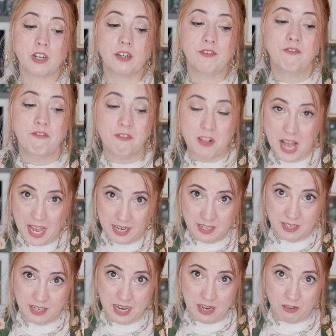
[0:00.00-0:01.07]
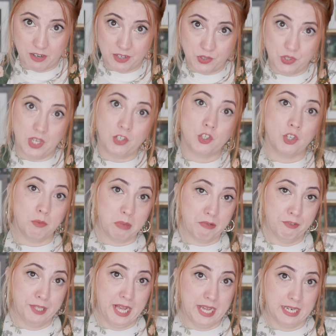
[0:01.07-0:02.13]
going to flatten areas that shouldn't be
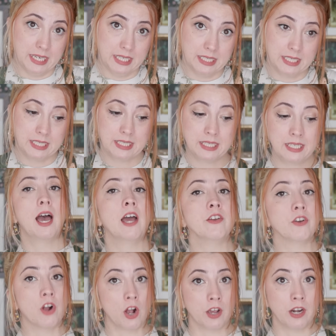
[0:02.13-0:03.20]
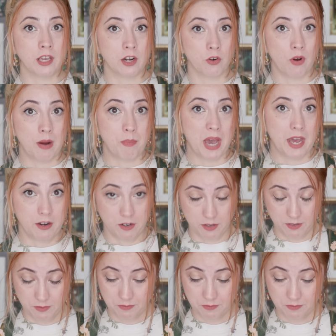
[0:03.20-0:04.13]
flattened, and you're not going to get a great pattern.